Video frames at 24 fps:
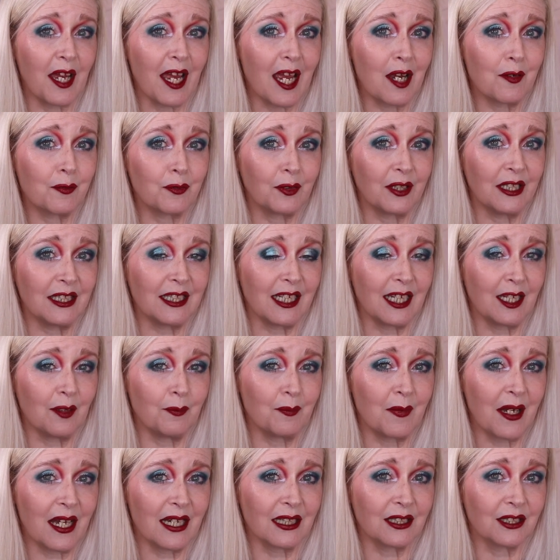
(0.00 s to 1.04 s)
every deep
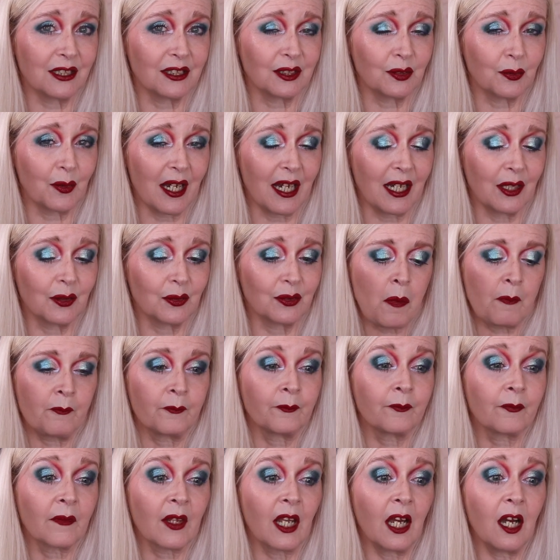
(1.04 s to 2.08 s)
matte as well.
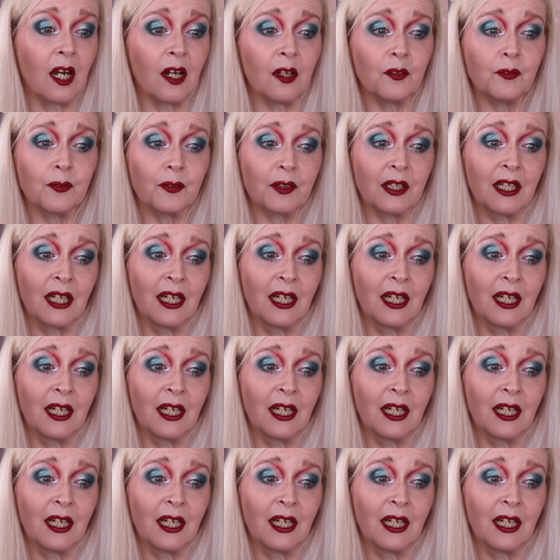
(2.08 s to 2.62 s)
I've